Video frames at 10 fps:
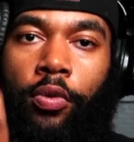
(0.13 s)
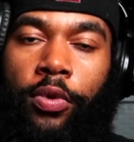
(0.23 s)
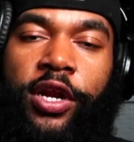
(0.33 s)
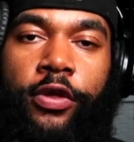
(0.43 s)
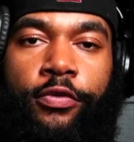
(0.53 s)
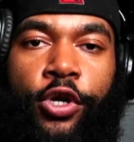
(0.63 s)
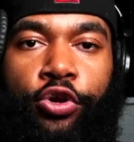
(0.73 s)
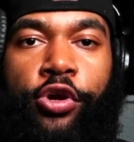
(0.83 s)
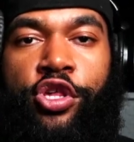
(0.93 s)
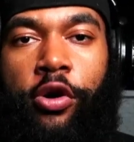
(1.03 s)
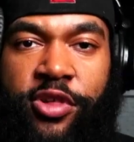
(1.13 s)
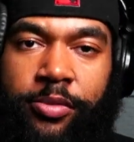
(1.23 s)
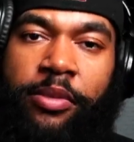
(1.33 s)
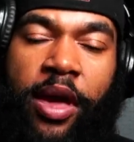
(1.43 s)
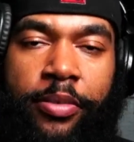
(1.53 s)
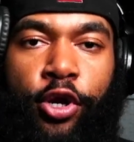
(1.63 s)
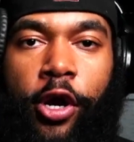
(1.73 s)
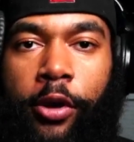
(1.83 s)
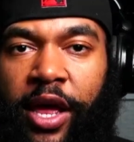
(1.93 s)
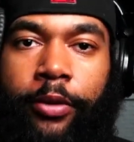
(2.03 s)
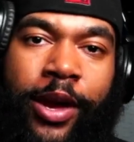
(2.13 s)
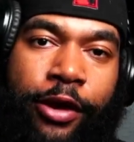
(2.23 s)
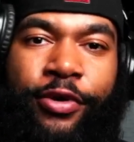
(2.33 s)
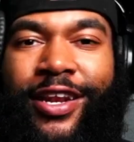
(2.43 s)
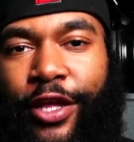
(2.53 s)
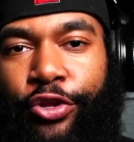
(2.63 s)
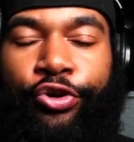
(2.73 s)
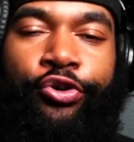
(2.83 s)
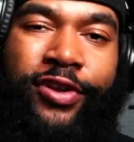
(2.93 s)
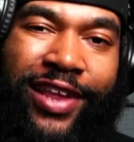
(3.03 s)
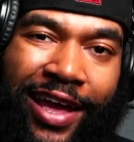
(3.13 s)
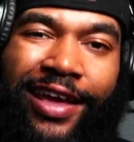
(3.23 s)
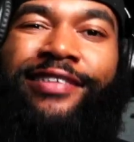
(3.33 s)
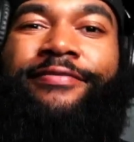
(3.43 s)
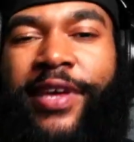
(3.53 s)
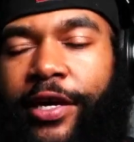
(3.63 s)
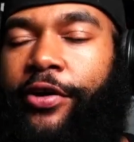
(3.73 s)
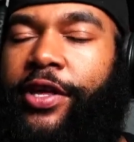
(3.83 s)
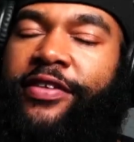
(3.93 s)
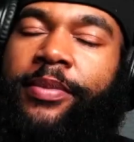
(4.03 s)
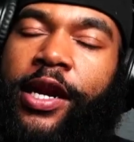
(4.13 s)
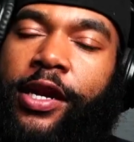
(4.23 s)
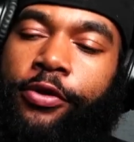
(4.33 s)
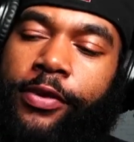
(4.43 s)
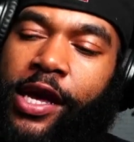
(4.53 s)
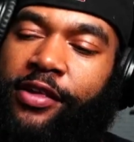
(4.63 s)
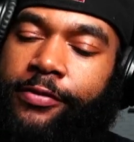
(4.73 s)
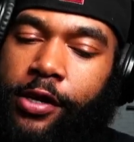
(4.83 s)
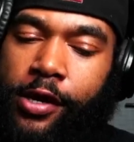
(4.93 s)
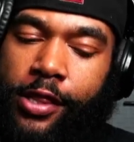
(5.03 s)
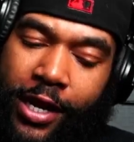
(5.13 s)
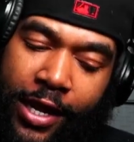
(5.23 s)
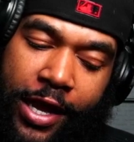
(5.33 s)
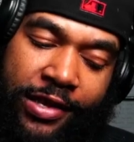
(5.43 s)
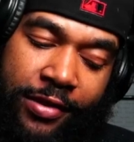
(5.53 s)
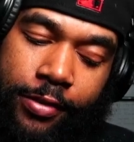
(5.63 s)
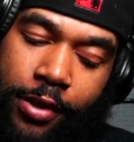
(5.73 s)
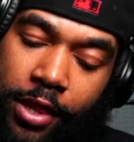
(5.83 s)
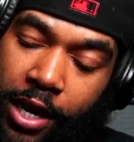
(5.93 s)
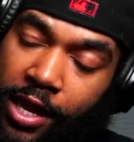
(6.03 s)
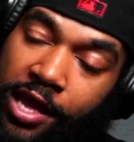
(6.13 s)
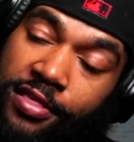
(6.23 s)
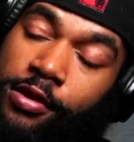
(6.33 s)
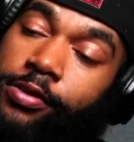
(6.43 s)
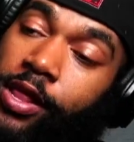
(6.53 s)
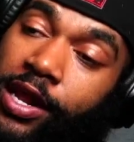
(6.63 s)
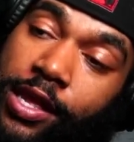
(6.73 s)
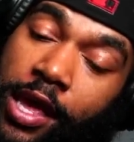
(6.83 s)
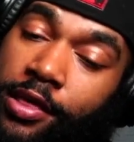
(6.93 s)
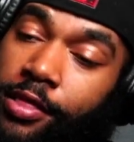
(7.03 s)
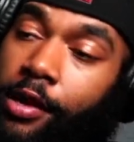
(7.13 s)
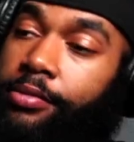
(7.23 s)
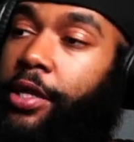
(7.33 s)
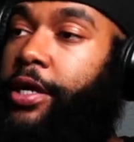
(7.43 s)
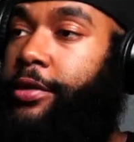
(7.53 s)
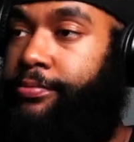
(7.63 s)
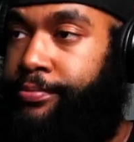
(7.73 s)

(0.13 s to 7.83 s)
it is what to do. It's show me shit, man, man. Build a man. I'm back in with another dang video. Yes, man, another reaction video. Whole lot of gang stuff, whole lot of gang stuff, whole lot of gang stuff. Look,